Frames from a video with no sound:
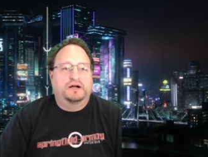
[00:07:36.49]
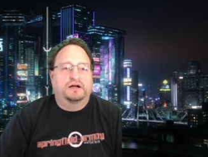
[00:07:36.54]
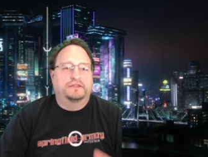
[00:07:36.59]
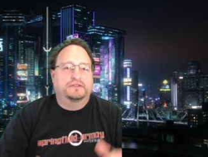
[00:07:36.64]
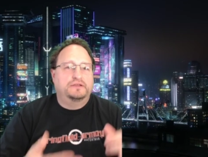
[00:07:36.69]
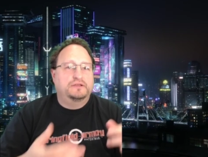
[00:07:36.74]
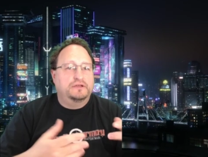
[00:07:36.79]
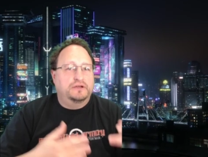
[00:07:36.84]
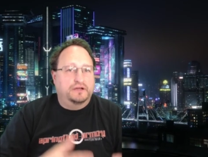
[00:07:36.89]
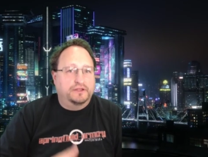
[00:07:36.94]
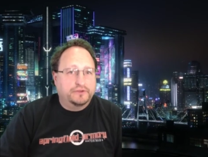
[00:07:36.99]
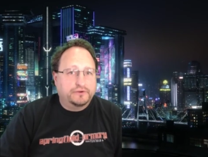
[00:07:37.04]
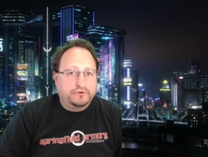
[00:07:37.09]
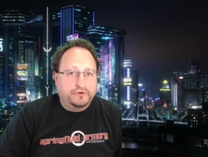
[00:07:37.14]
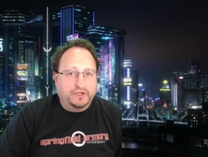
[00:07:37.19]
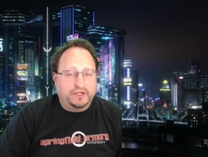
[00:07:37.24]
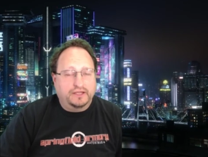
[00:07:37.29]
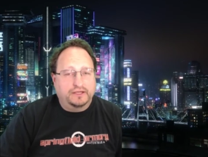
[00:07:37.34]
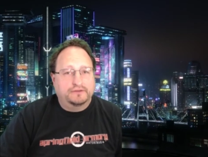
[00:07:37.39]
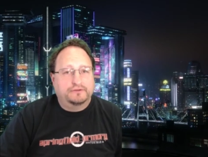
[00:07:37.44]
On the
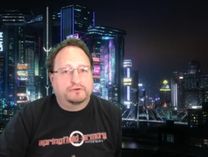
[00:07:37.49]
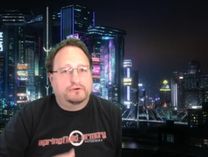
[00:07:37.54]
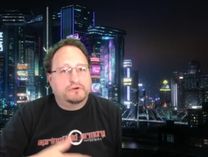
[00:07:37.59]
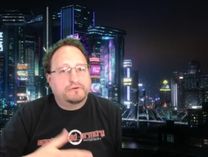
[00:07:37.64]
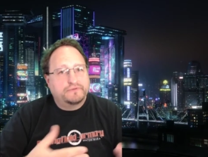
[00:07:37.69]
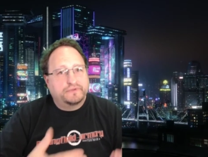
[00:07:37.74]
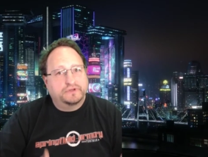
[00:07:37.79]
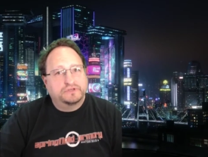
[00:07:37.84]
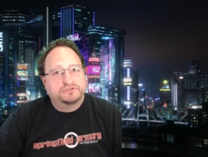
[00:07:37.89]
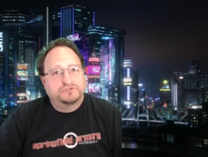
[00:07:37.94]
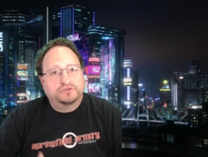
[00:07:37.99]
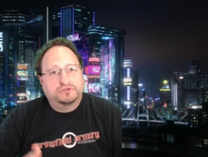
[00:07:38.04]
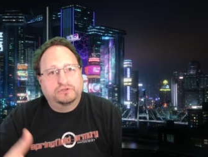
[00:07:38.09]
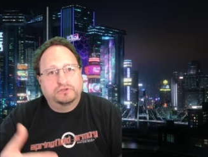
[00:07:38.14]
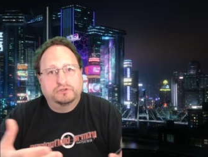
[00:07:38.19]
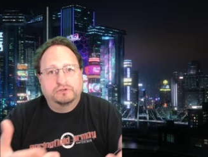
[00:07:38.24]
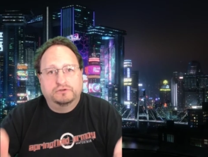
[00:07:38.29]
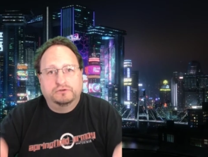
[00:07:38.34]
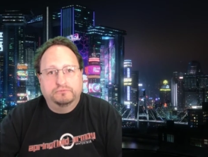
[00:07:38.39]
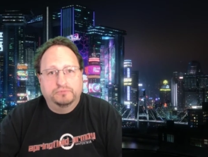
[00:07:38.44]
other hand, there are things you
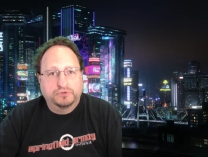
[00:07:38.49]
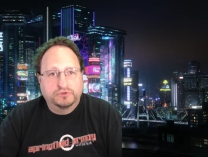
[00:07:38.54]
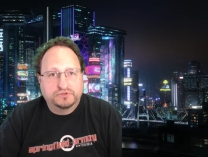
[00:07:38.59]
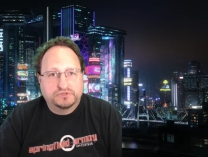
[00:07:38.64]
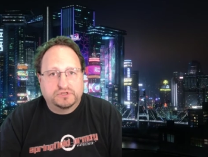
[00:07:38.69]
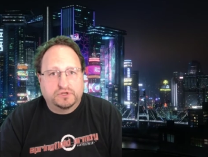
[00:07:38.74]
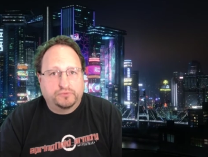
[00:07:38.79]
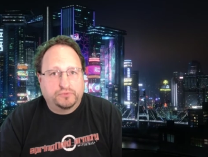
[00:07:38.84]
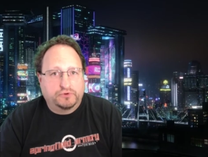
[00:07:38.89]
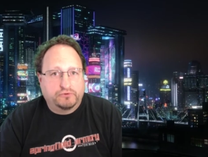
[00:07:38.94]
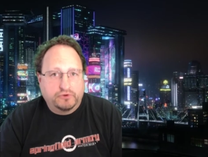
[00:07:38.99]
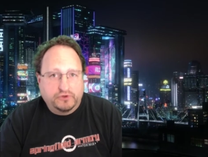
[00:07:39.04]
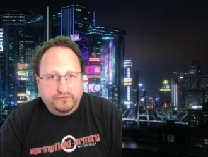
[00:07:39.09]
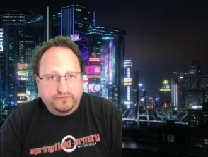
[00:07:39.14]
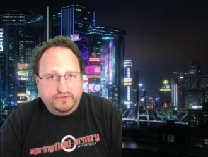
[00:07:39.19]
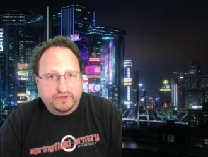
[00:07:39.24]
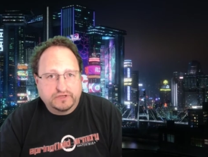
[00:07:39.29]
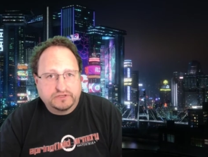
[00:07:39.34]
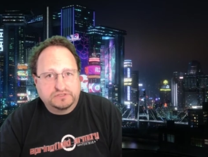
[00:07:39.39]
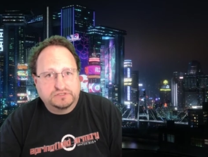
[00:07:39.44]
can do to boost up your
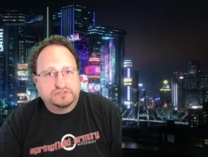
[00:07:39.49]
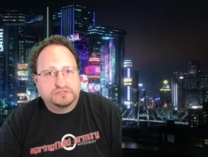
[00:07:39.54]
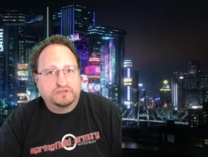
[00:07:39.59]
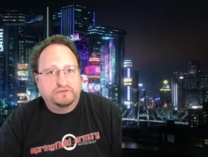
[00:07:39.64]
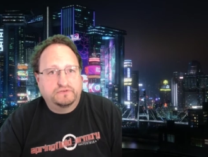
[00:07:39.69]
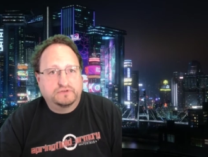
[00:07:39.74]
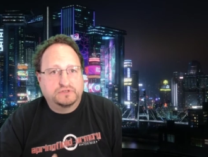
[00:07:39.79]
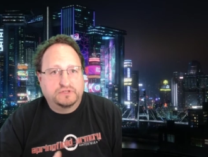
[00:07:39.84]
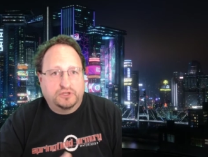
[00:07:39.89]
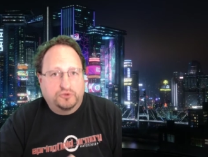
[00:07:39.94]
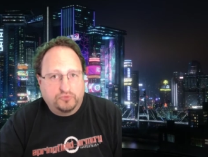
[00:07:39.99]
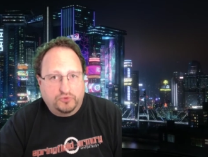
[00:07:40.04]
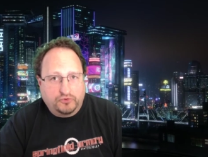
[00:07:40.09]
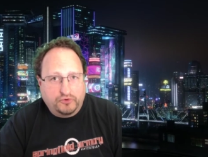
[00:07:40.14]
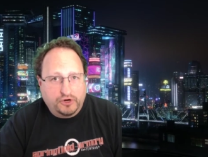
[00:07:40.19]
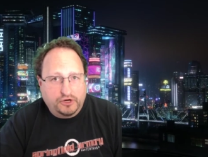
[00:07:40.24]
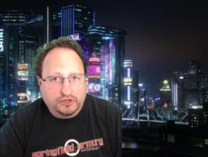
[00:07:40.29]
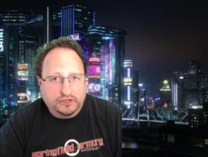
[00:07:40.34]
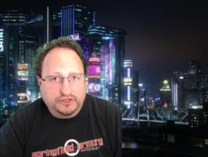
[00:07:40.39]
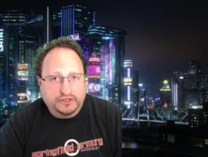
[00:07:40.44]
reflexes even
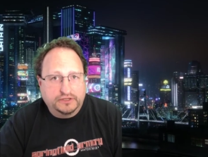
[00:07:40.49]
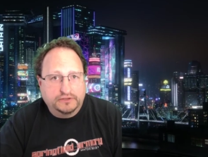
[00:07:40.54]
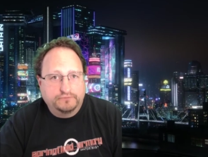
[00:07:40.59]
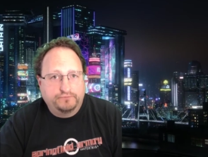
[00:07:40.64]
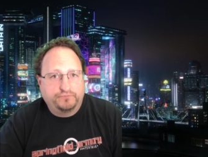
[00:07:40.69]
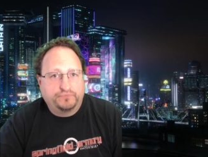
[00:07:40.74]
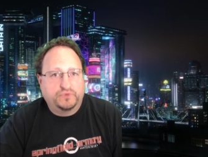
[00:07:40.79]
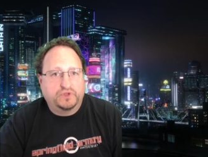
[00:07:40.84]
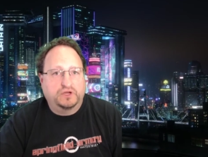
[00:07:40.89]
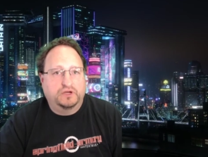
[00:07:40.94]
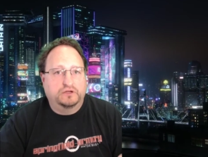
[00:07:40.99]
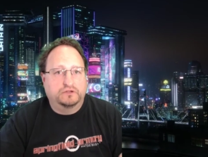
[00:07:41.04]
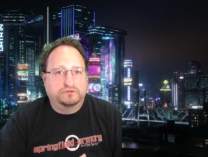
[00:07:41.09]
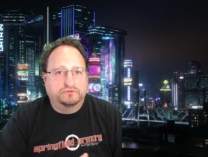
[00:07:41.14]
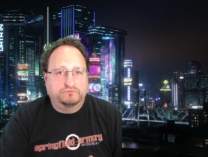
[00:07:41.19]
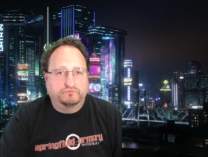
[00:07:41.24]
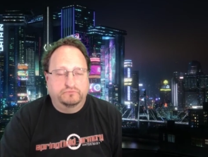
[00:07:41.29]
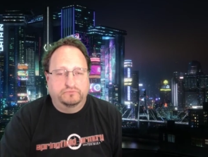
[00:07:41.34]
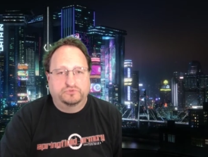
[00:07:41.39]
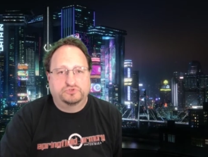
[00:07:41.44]
temporarily.
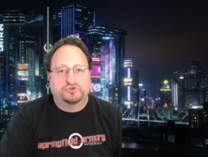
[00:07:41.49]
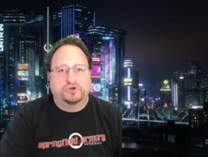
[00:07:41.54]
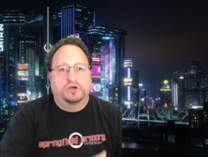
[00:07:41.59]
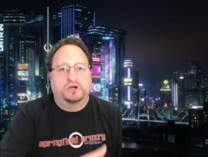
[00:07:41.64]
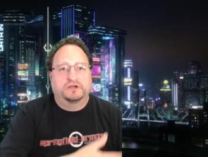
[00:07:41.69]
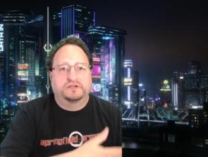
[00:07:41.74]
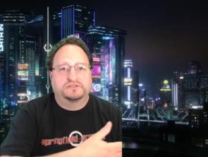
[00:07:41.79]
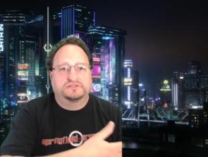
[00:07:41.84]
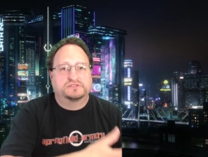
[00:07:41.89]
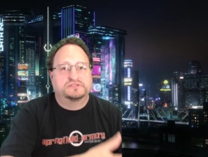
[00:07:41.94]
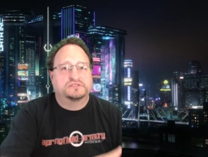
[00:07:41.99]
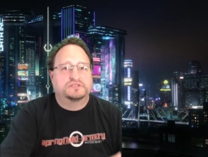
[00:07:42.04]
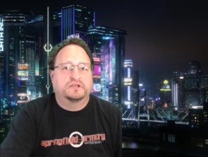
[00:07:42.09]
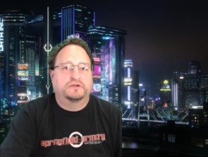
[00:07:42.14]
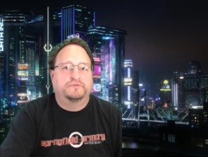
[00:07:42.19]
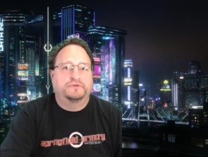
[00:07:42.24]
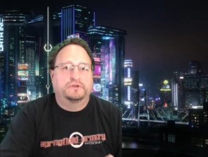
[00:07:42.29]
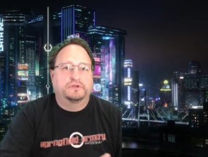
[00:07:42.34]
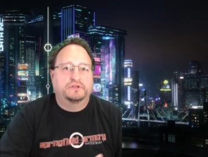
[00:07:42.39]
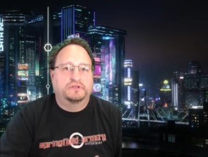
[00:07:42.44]
Uh, drugs and
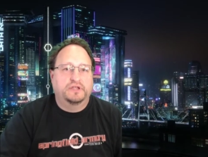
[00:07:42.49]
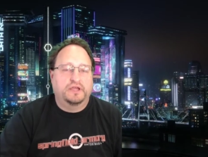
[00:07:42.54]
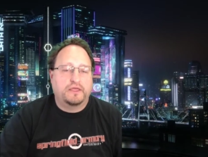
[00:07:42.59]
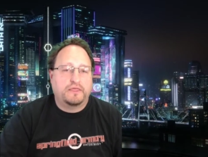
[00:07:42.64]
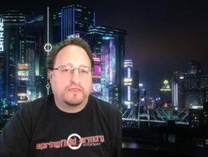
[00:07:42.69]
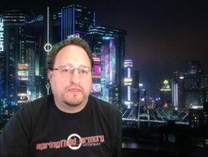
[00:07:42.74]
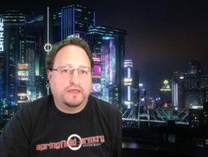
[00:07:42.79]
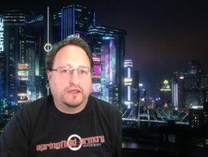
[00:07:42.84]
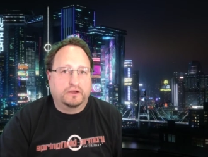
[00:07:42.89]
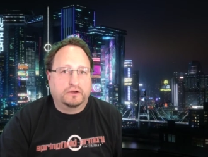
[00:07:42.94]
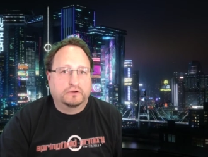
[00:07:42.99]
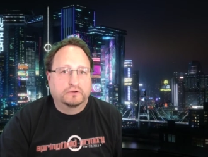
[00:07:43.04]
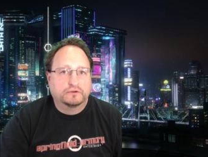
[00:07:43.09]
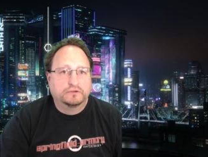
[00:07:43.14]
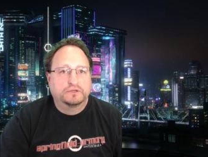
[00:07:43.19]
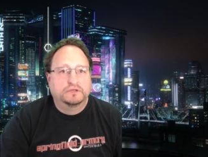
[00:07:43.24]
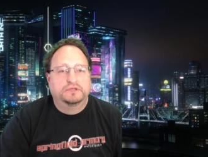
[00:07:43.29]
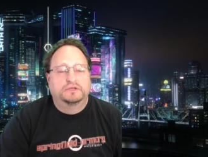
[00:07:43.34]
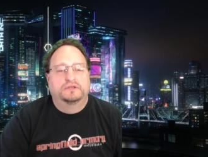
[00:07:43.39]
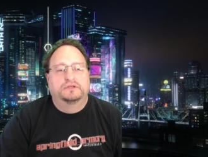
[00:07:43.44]
stuff you could take there.
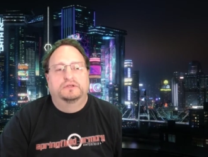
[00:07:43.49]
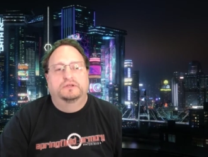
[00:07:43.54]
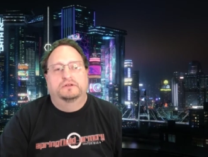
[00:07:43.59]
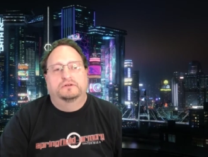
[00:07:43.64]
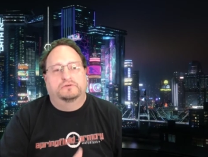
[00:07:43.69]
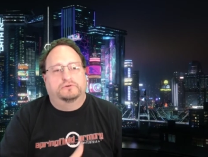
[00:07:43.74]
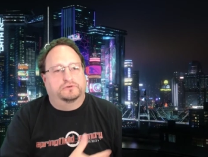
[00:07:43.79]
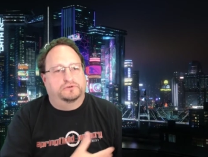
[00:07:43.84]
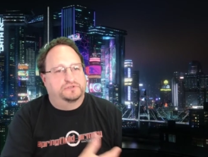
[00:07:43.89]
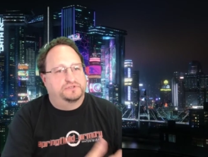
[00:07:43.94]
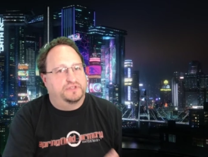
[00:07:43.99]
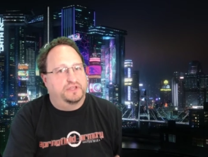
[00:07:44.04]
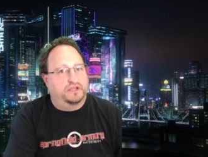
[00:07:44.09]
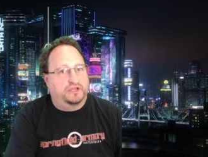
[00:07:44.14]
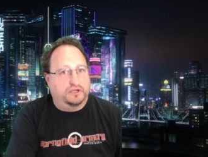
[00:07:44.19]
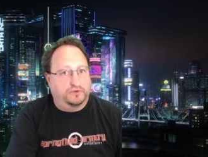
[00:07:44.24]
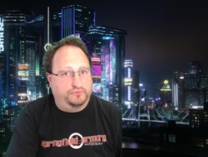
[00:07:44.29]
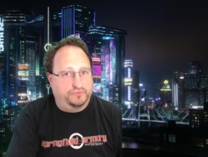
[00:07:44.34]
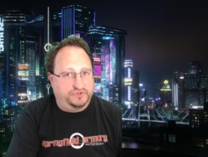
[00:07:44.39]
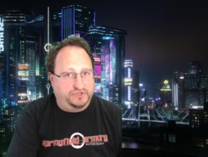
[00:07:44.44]
Of course,
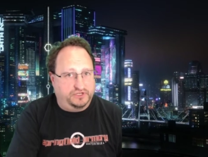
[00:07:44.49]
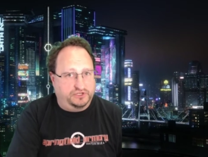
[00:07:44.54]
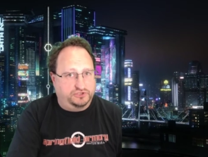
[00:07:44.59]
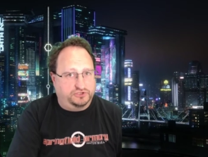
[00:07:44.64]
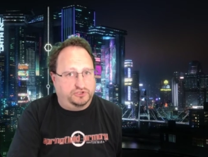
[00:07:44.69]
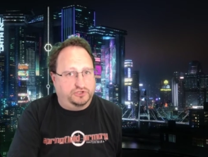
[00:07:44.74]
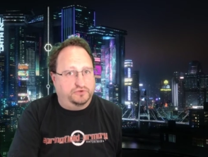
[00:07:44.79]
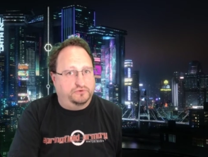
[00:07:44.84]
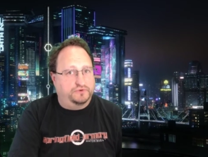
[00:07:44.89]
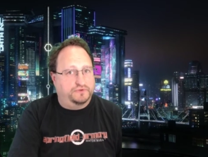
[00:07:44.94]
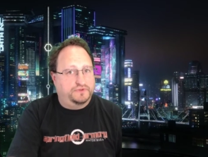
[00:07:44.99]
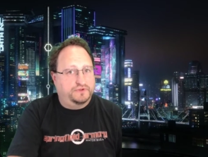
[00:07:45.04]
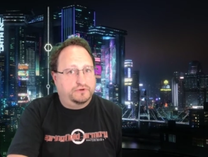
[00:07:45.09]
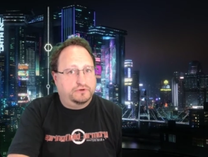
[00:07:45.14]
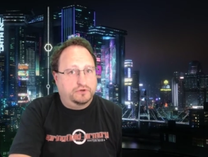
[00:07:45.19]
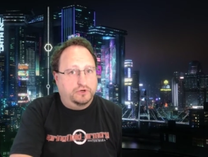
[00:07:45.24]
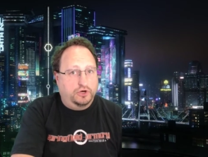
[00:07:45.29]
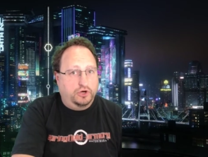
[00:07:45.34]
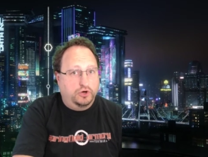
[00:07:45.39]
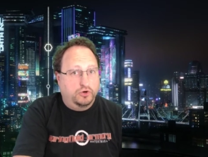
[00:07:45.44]
they come potentially with
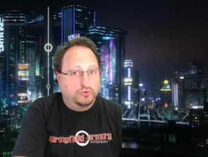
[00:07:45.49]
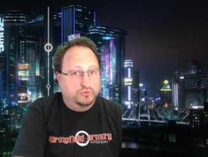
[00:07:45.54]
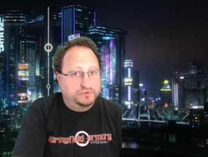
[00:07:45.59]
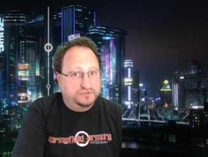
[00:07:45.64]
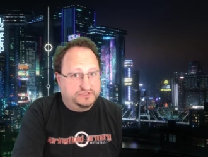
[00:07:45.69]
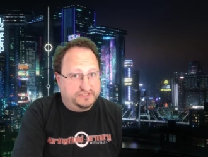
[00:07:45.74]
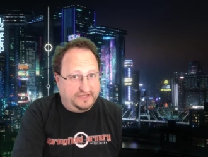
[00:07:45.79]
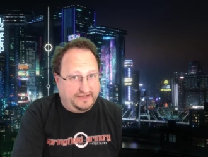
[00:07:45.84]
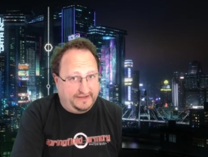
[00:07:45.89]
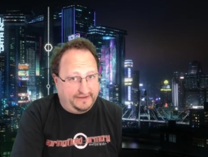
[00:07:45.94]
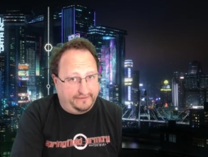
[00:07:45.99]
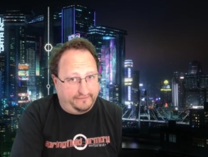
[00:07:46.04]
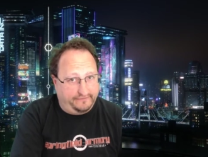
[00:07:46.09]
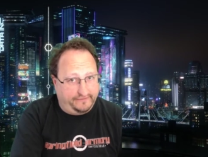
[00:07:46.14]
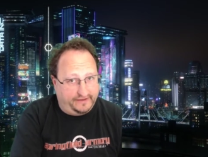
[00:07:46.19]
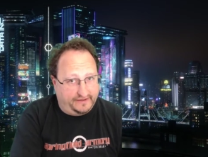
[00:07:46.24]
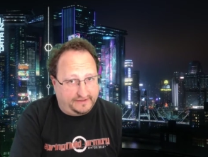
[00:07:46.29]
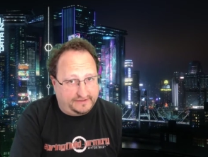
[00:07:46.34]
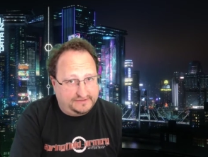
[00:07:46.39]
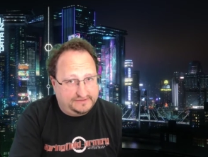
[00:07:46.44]
their own side
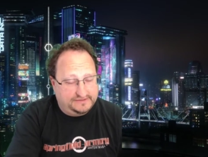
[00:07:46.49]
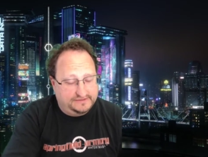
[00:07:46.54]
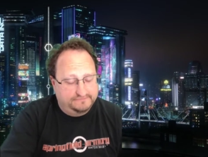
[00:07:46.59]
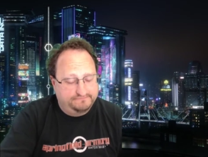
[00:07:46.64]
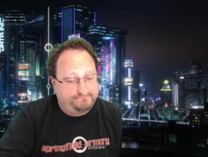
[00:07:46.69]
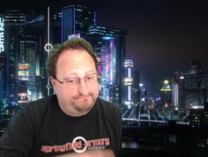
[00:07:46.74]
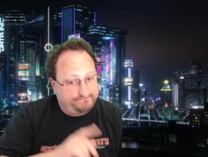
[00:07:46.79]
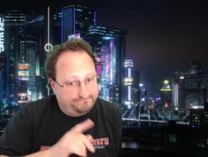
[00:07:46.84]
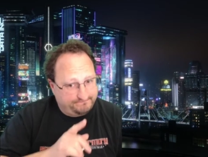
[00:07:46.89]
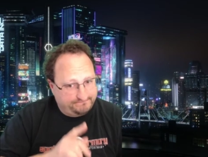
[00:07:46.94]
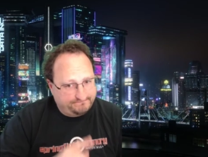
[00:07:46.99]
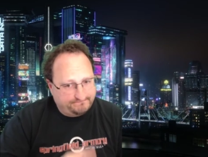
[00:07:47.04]
effects.